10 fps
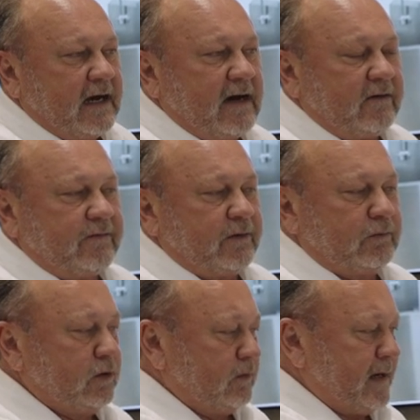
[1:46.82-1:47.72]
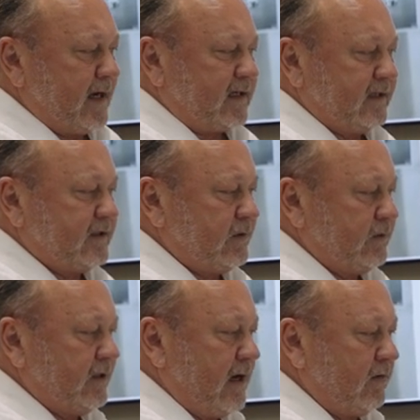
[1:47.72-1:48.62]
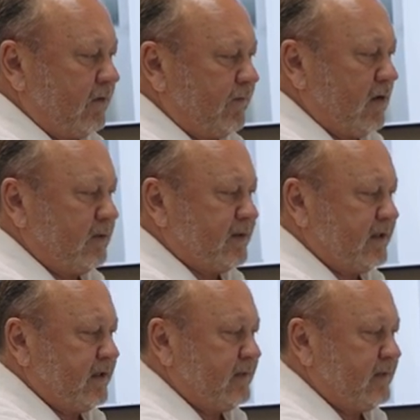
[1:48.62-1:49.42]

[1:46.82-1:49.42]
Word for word: out of the room back into the outer pharmacy.